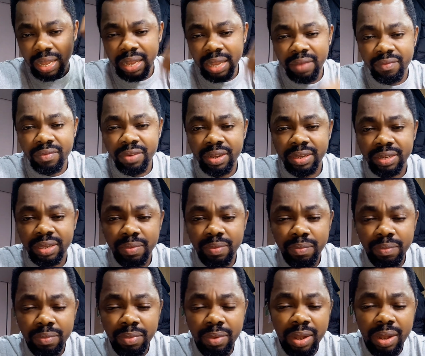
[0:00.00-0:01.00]
If there's a
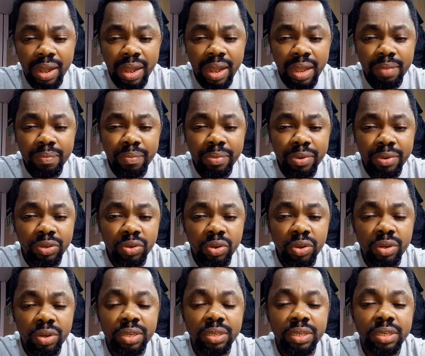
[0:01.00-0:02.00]
high pressure
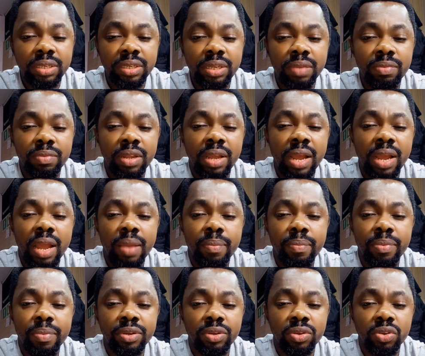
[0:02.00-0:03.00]
in the system, the high
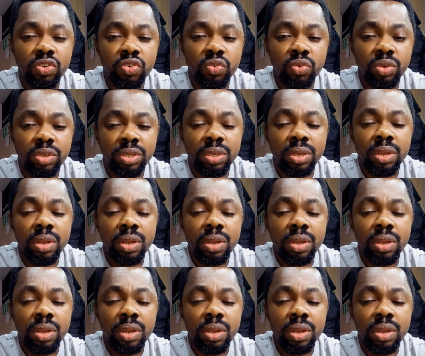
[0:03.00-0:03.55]
pressure switch